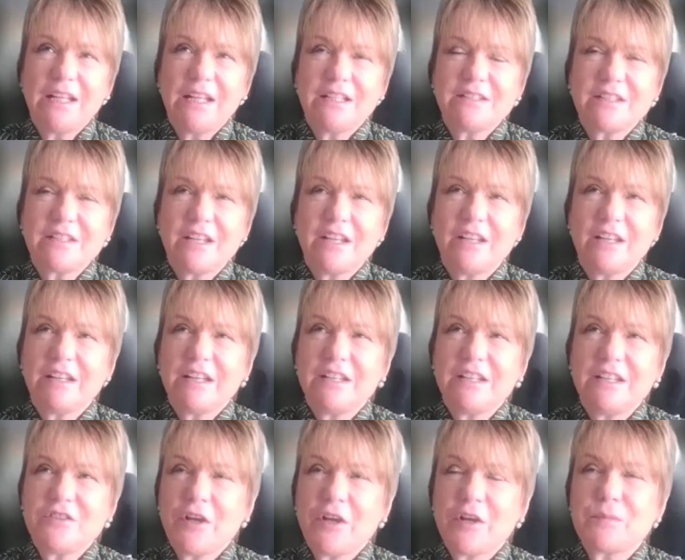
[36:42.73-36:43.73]
And
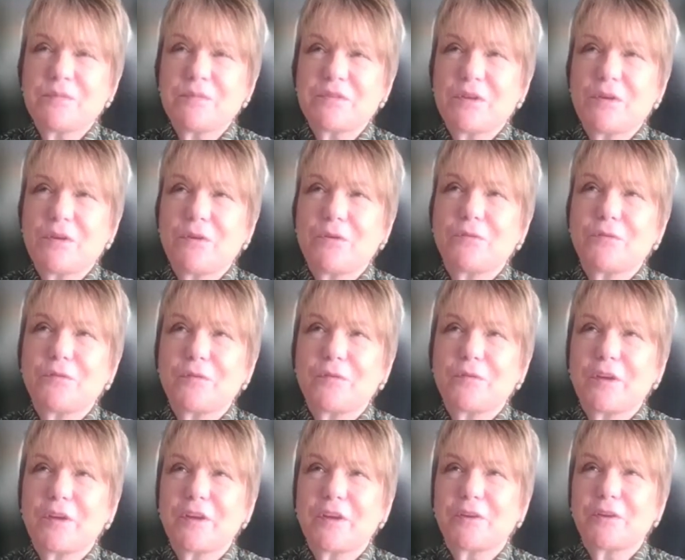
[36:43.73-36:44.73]
in terms of
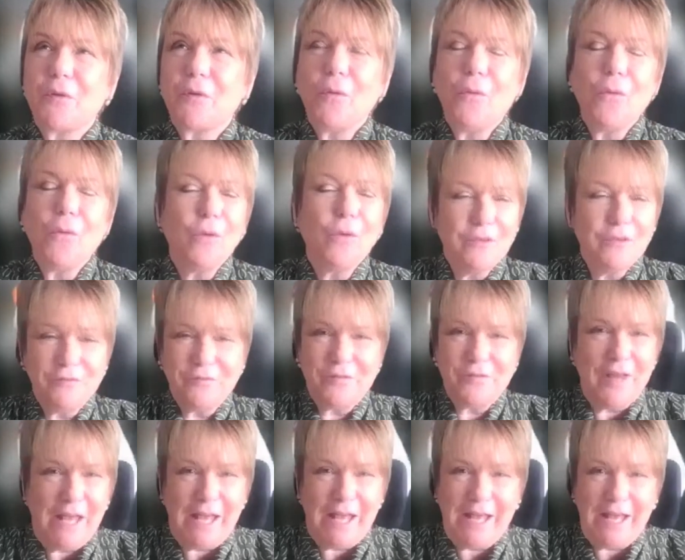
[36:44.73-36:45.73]
all of
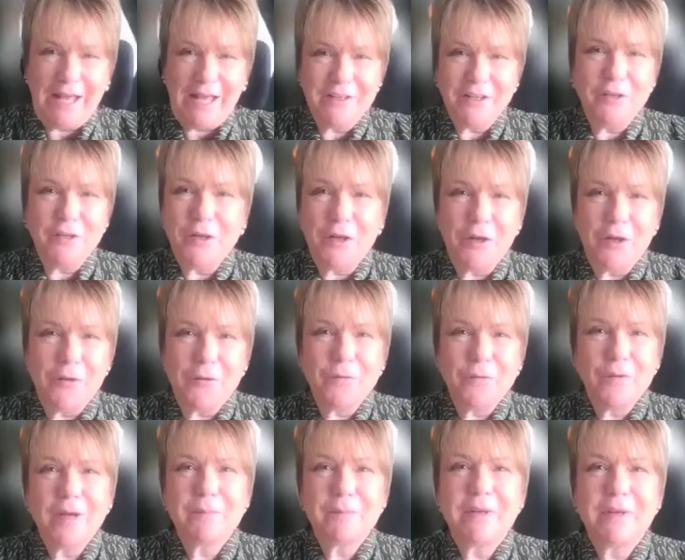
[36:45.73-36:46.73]
that, you know,
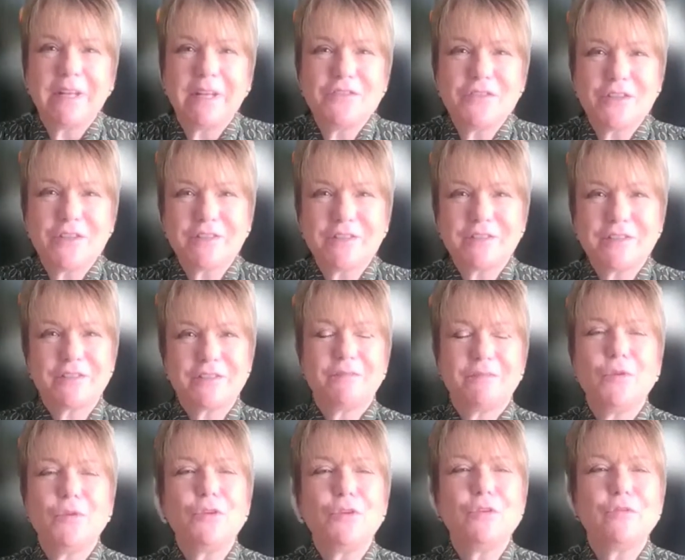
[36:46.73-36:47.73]
I mean, just
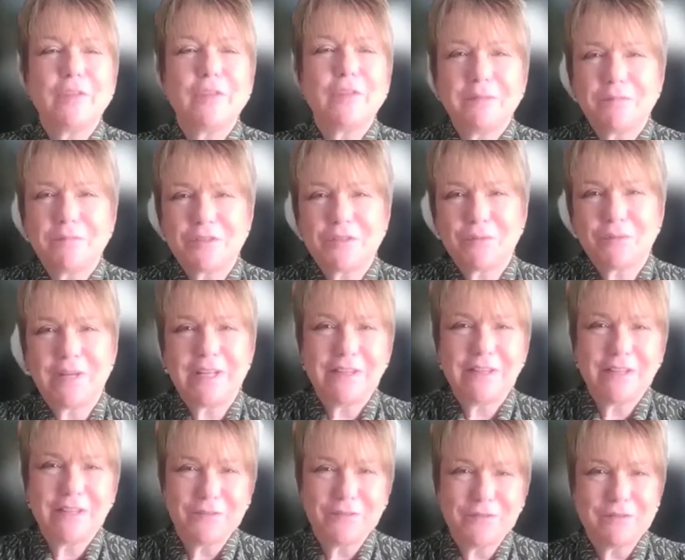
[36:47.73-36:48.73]
moving
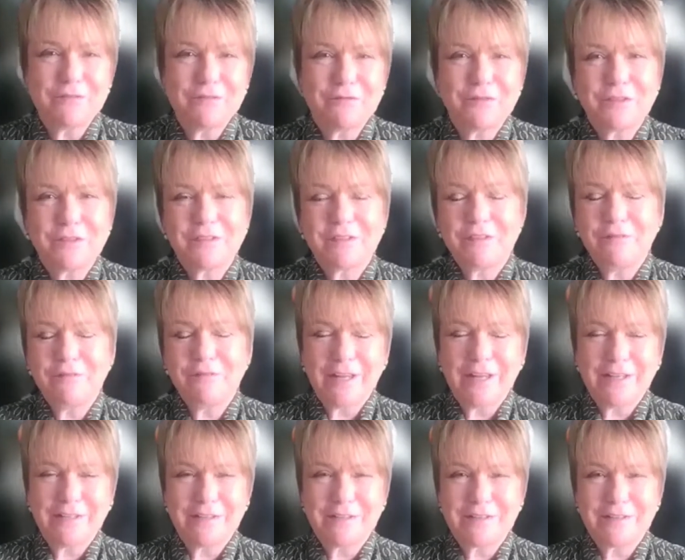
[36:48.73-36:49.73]
between those different
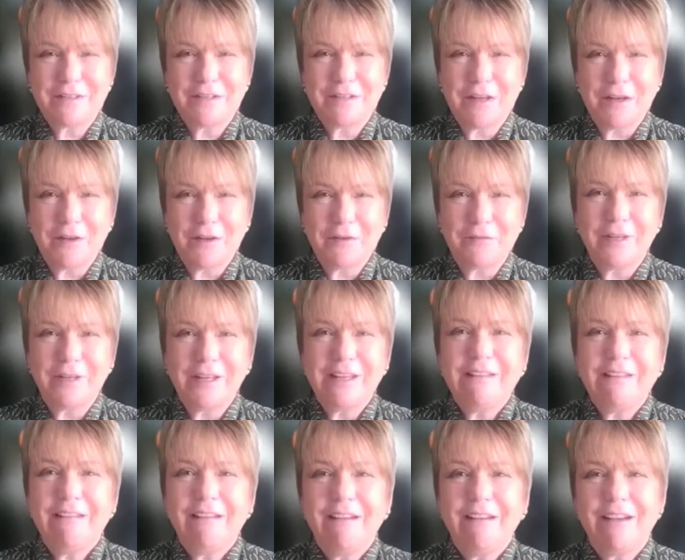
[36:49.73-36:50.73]
events, you know,
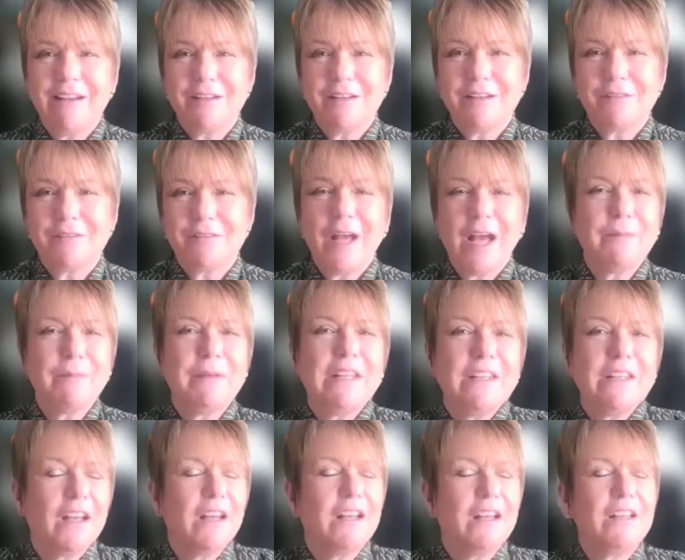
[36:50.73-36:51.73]
I
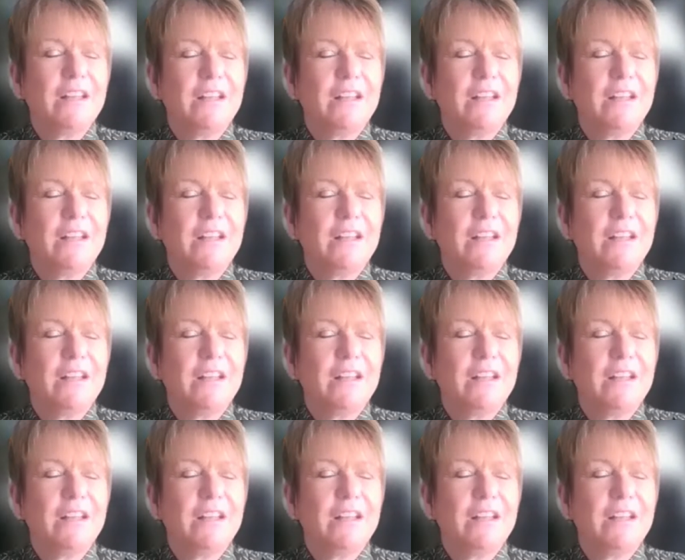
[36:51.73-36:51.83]
mean,